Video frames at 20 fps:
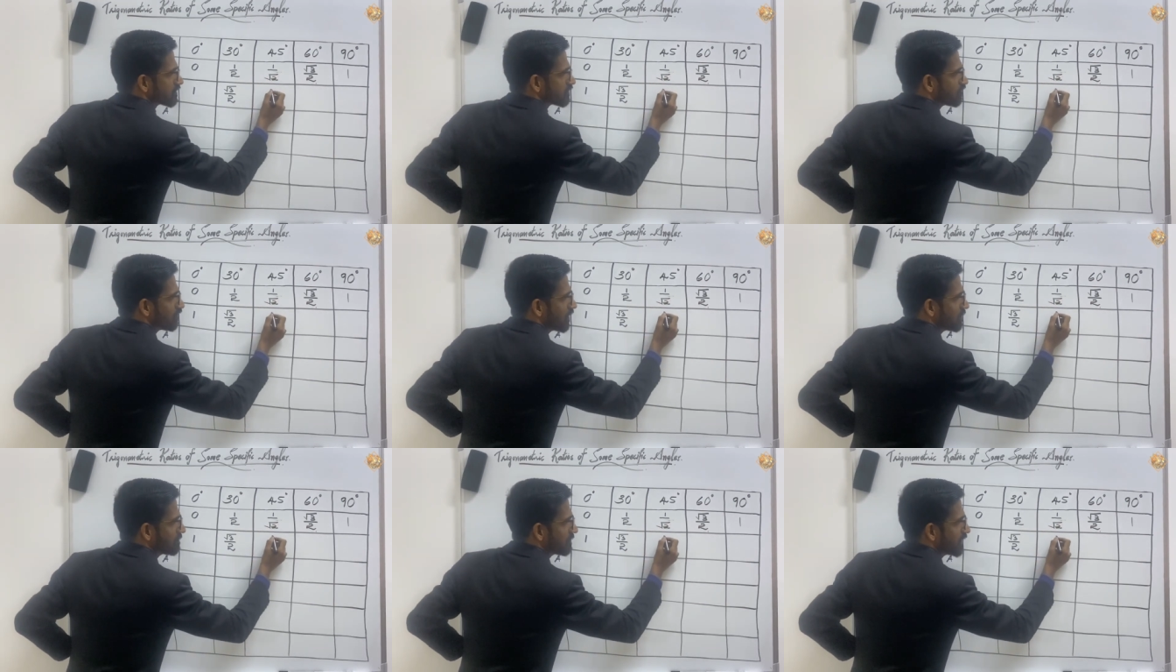
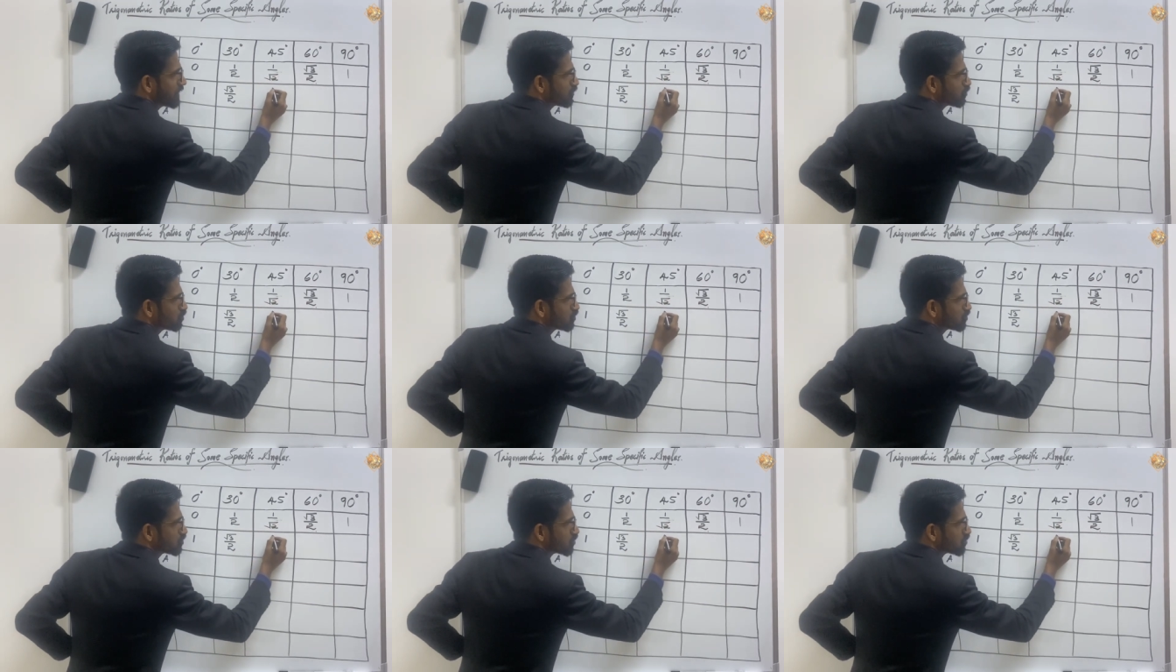1 by
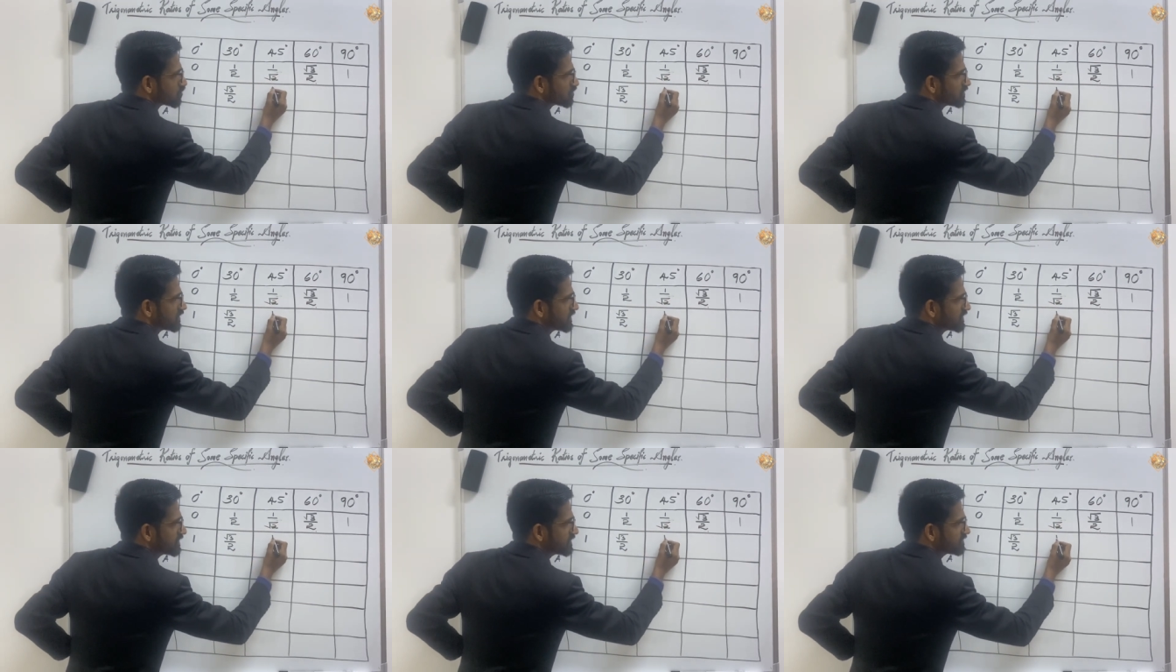root
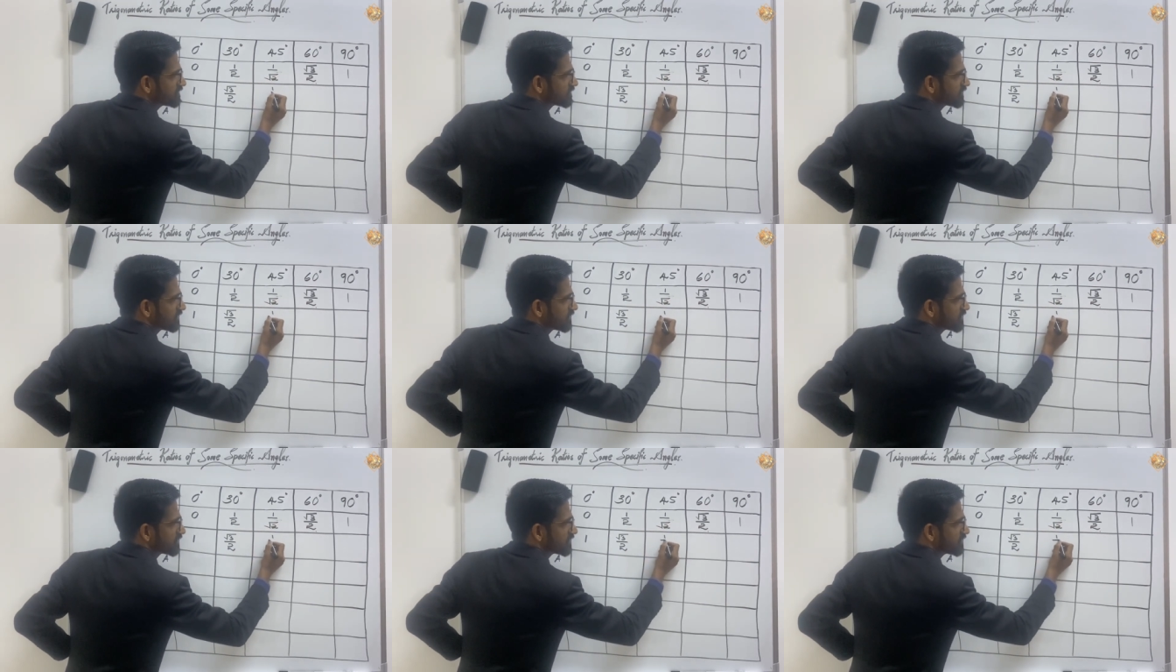2, that is
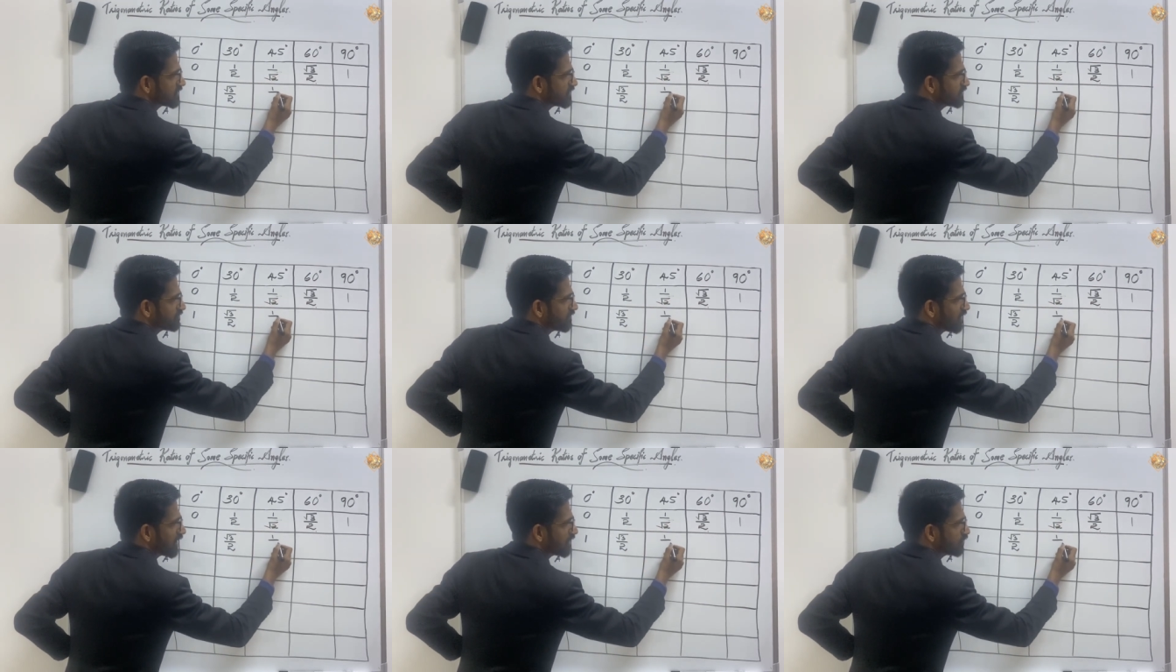
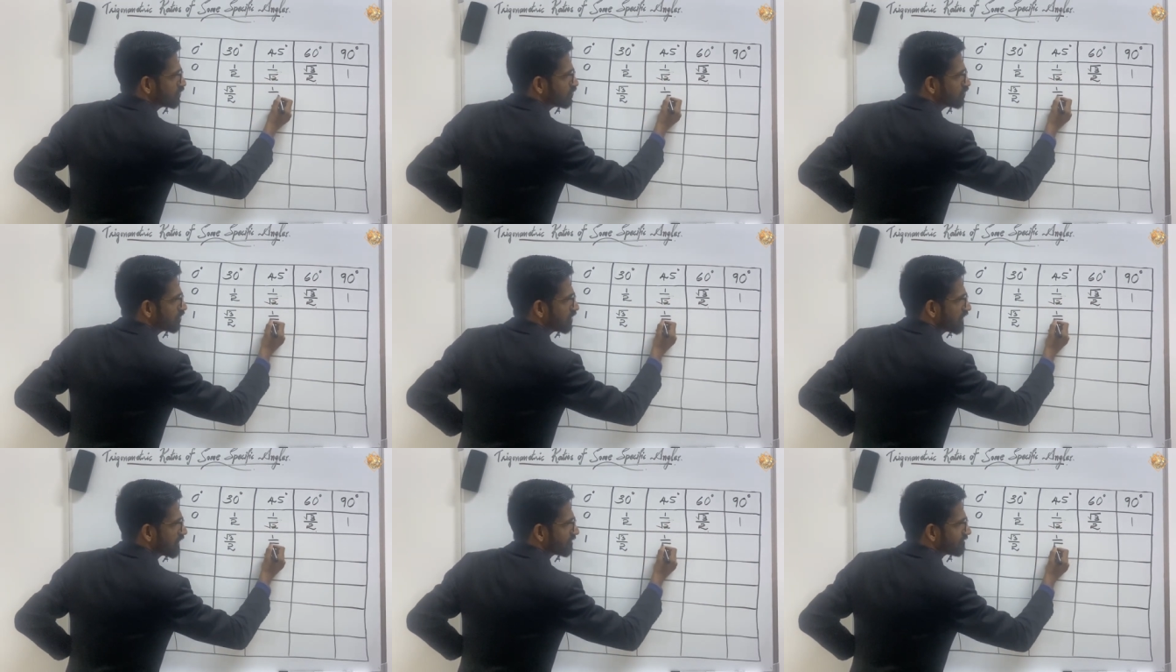third
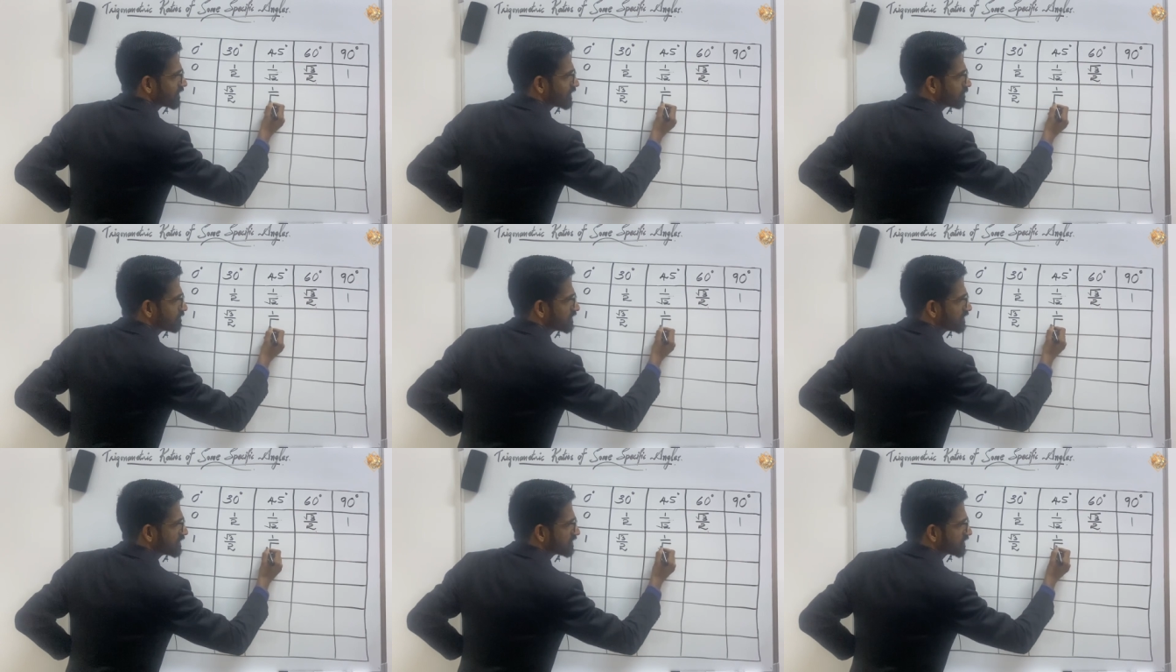value
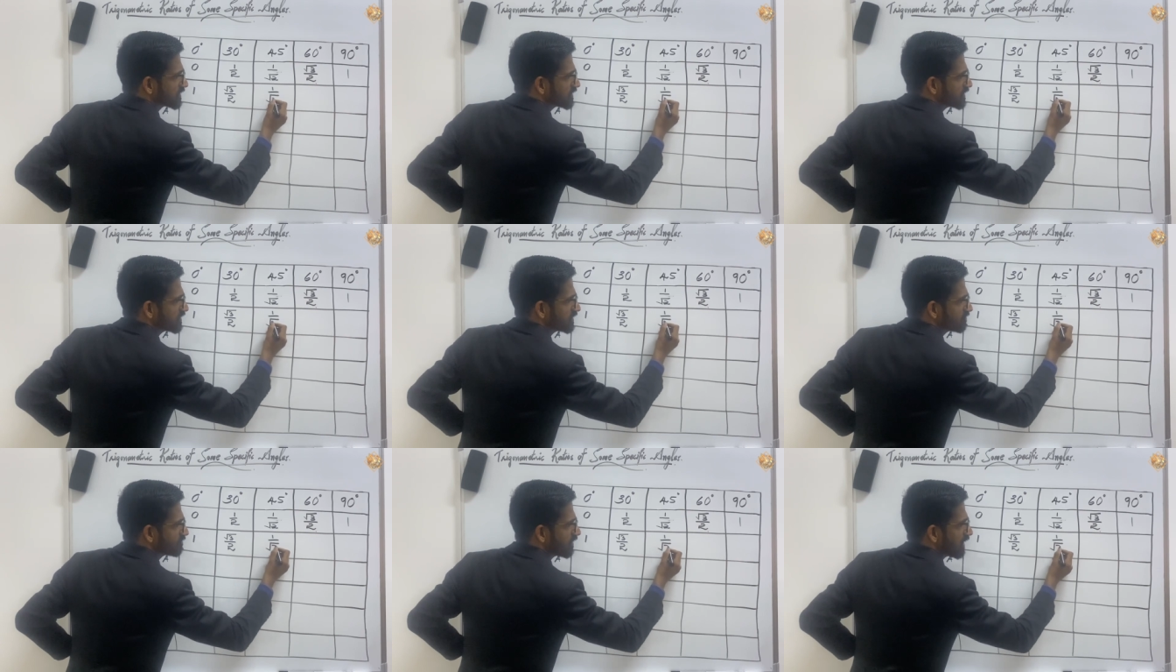will be the
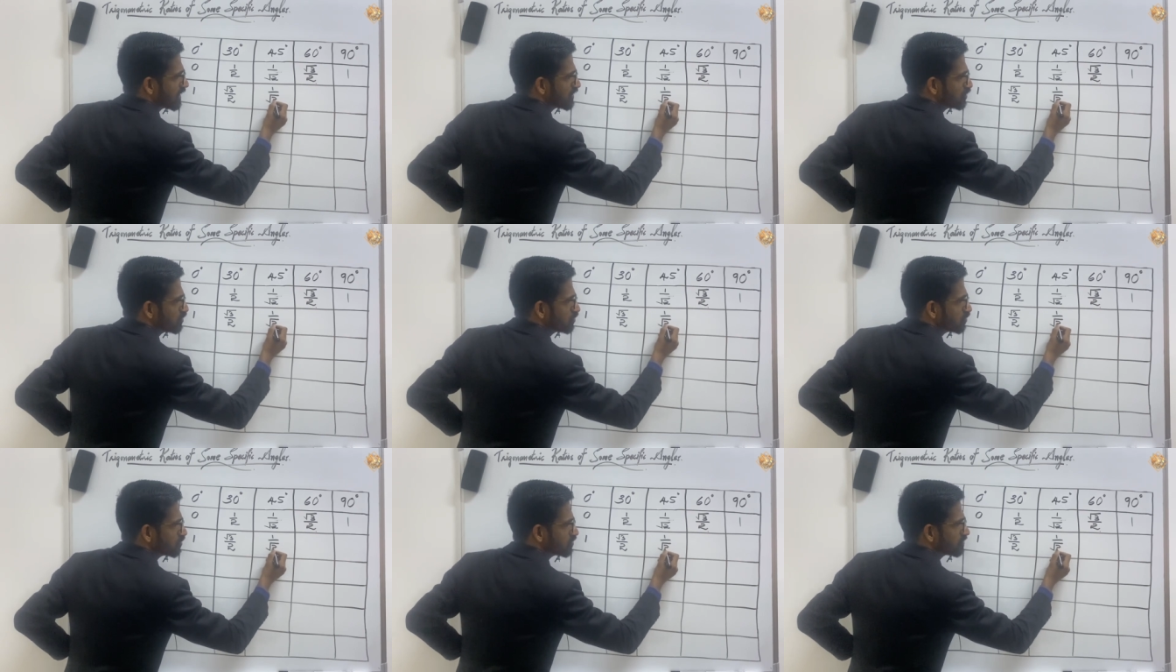third
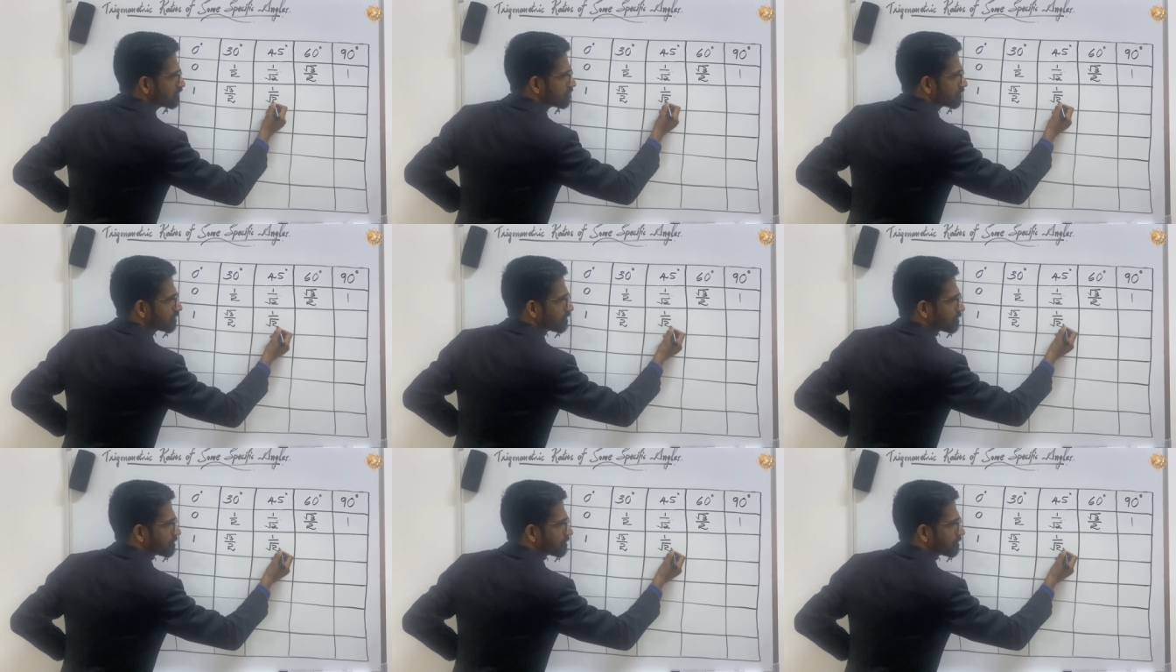value.